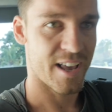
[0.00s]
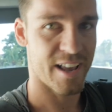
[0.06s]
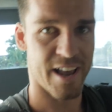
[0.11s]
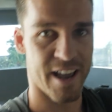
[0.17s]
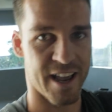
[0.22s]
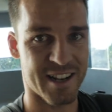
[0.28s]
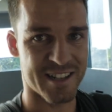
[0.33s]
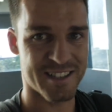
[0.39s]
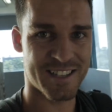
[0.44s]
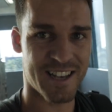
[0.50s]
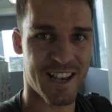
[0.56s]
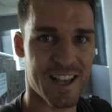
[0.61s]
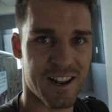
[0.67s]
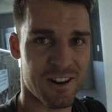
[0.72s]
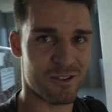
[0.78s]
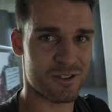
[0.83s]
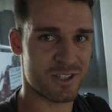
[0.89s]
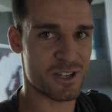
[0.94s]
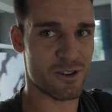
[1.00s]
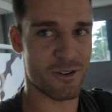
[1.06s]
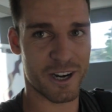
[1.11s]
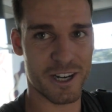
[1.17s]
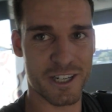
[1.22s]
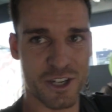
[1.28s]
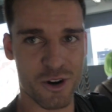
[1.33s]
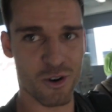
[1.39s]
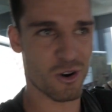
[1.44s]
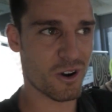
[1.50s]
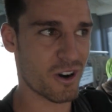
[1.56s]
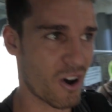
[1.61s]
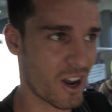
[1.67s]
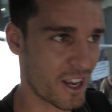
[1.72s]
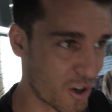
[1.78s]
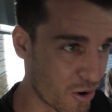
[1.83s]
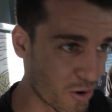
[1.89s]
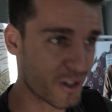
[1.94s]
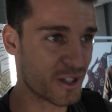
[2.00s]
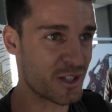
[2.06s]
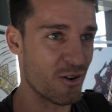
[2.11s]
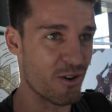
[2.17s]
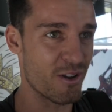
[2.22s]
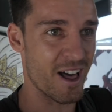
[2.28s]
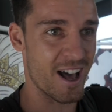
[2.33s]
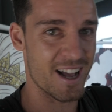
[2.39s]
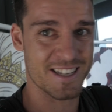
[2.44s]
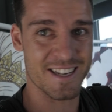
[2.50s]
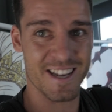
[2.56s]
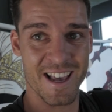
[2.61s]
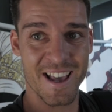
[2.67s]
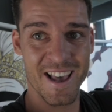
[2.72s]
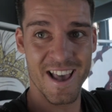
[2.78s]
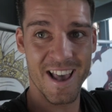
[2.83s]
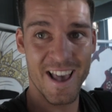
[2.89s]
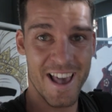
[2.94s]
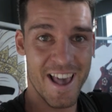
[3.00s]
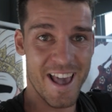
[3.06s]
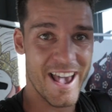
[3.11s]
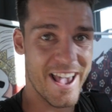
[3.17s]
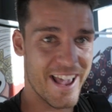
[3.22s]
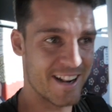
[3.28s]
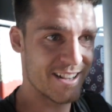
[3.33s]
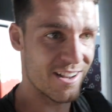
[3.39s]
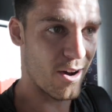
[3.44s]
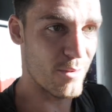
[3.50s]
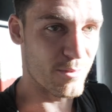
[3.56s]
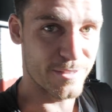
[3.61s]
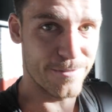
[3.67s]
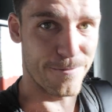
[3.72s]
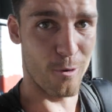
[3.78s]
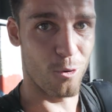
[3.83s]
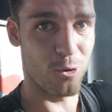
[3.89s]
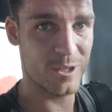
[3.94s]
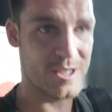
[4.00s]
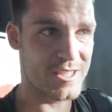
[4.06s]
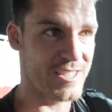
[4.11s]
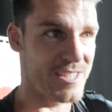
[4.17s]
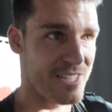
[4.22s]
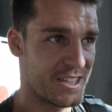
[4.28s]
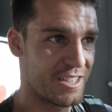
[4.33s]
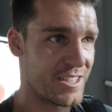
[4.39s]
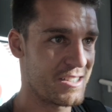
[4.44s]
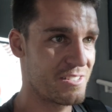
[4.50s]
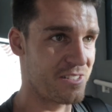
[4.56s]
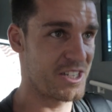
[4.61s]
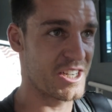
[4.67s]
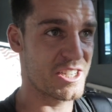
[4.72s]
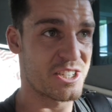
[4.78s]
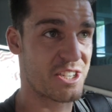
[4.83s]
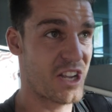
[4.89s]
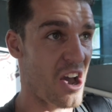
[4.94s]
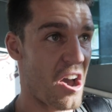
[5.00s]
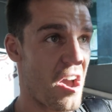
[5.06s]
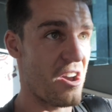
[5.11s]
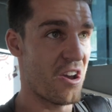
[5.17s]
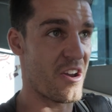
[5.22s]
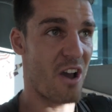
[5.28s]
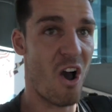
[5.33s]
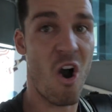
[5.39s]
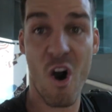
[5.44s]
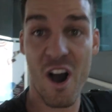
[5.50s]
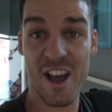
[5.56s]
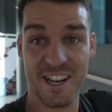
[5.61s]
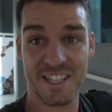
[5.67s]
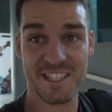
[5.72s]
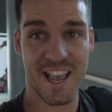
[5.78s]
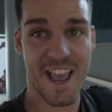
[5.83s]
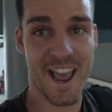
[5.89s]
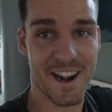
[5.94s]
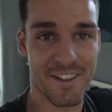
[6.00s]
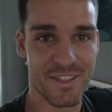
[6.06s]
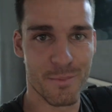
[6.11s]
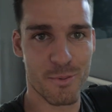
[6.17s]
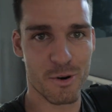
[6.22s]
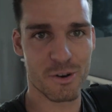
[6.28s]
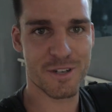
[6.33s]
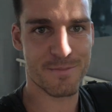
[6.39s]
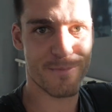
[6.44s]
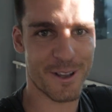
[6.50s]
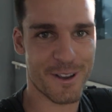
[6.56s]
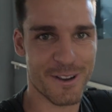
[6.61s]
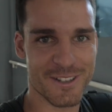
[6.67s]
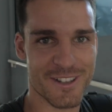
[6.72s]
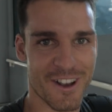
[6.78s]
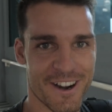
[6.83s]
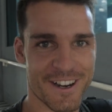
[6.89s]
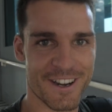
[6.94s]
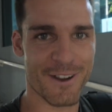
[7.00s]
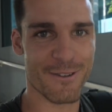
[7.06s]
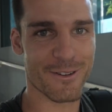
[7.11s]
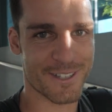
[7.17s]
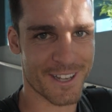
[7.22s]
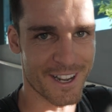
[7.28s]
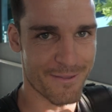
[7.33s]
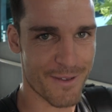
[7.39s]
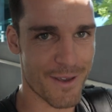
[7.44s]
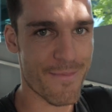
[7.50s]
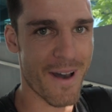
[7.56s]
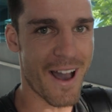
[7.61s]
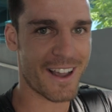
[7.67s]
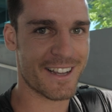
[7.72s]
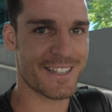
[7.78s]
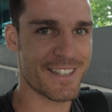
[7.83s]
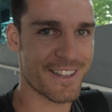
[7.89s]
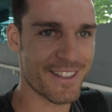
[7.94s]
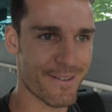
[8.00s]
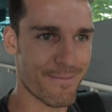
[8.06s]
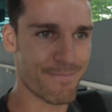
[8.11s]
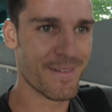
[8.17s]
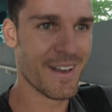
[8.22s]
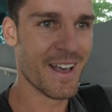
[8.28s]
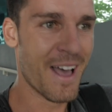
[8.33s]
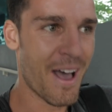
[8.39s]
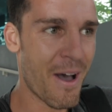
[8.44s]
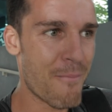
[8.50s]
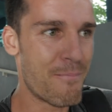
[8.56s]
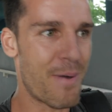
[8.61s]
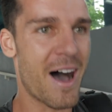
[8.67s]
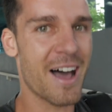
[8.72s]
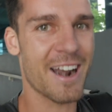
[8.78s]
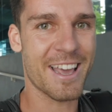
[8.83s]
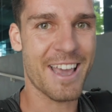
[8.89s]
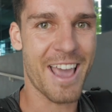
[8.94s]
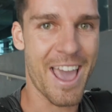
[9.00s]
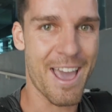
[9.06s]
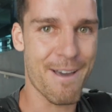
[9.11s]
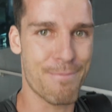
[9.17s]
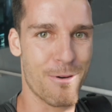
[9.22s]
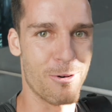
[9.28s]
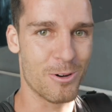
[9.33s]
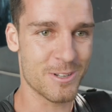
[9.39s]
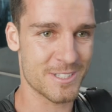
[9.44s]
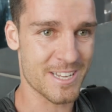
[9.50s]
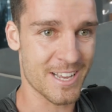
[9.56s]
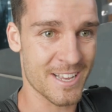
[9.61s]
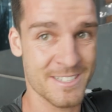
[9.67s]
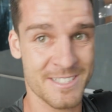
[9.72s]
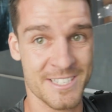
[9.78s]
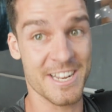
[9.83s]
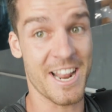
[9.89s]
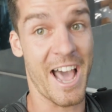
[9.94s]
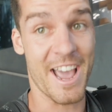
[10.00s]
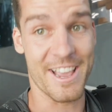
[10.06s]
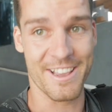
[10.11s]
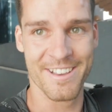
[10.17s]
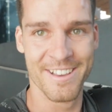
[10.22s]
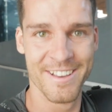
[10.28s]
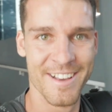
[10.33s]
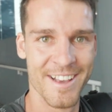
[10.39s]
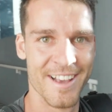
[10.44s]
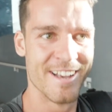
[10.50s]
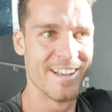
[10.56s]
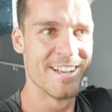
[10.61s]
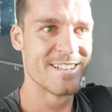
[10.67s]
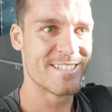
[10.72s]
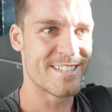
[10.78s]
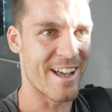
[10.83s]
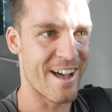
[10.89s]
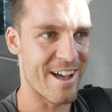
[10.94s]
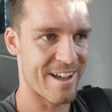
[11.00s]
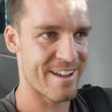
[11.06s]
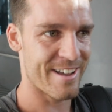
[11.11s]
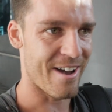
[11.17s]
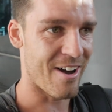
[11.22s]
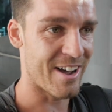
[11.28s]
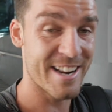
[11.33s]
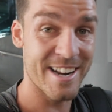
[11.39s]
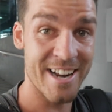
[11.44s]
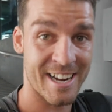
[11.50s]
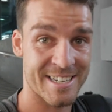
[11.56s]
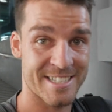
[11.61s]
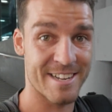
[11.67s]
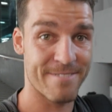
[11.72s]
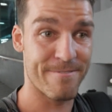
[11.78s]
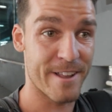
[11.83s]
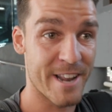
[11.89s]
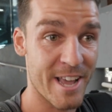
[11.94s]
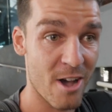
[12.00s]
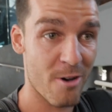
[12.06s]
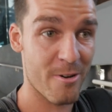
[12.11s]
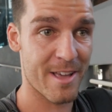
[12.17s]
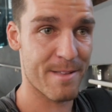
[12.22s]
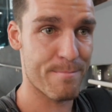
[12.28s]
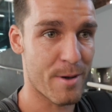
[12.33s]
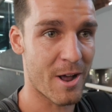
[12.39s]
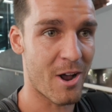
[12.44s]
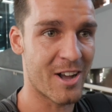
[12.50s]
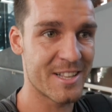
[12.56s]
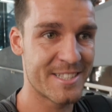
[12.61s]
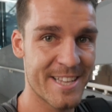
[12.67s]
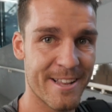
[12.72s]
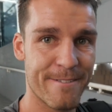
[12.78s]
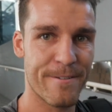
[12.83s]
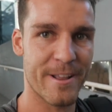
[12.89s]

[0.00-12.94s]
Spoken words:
and long story short, I couldn't do that. And I was forced to just go hide it out in the bush because I knew I was gonna be back to the Bali airport today. So I didn't actually video it, but I did